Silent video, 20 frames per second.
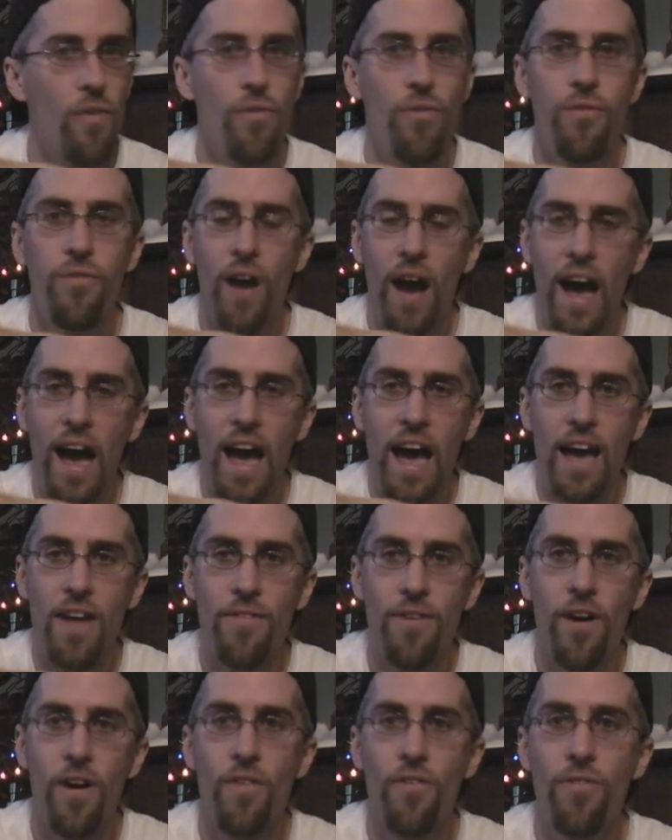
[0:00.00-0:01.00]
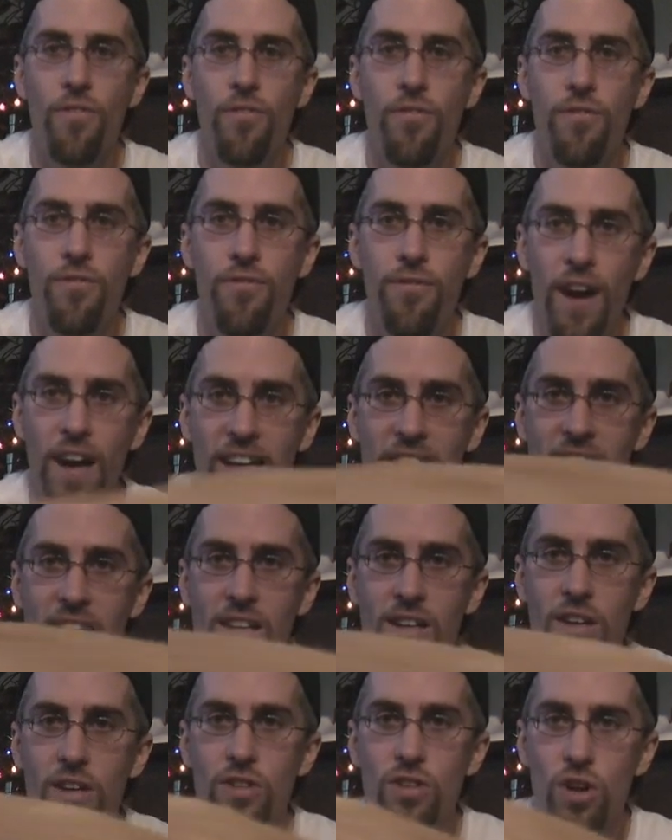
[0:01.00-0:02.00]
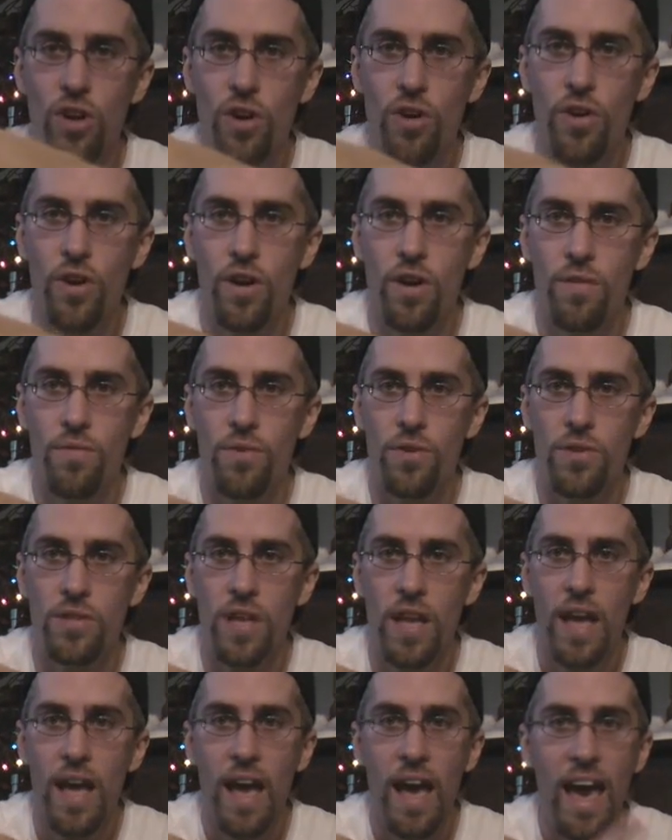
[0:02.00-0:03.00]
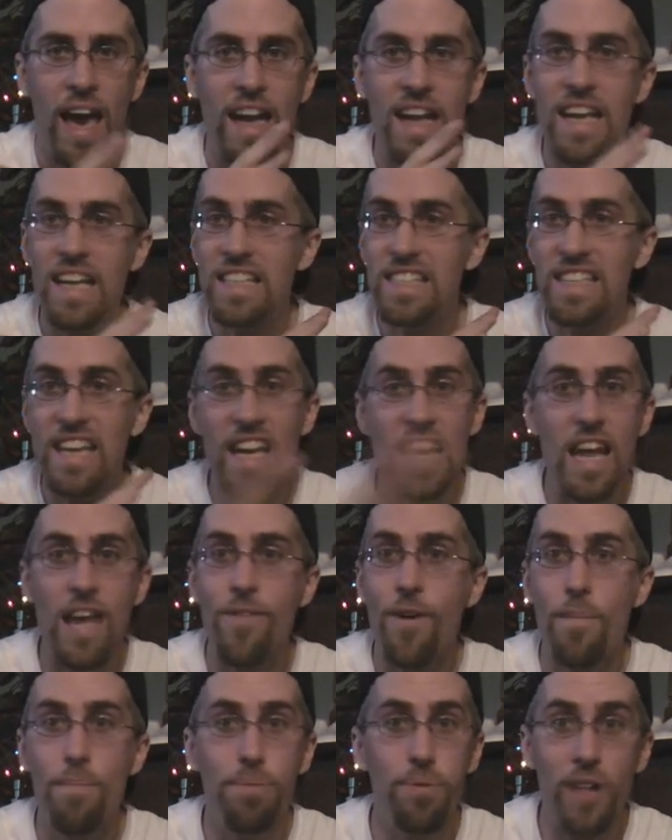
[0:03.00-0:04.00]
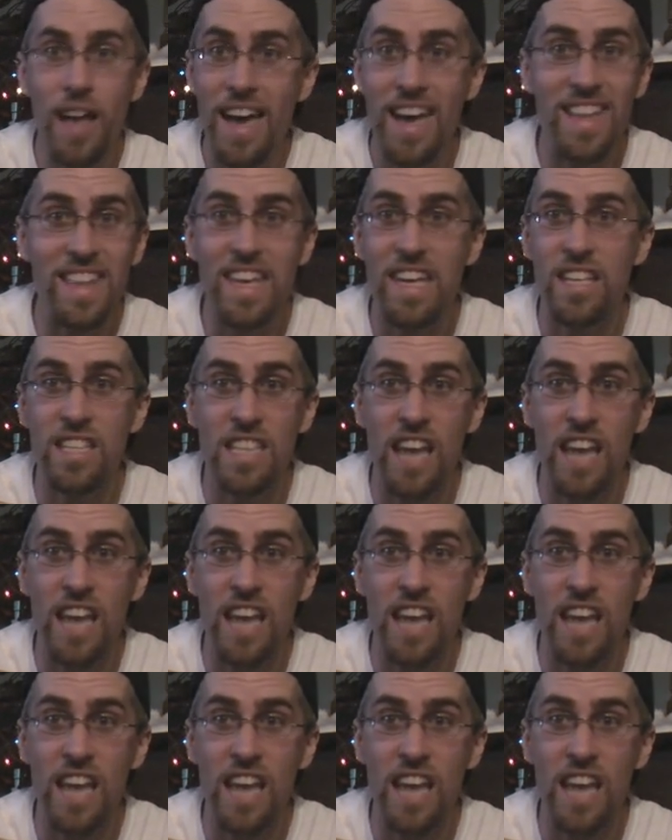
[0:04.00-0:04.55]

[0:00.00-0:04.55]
Five fucking turnovers. And he didn't even play the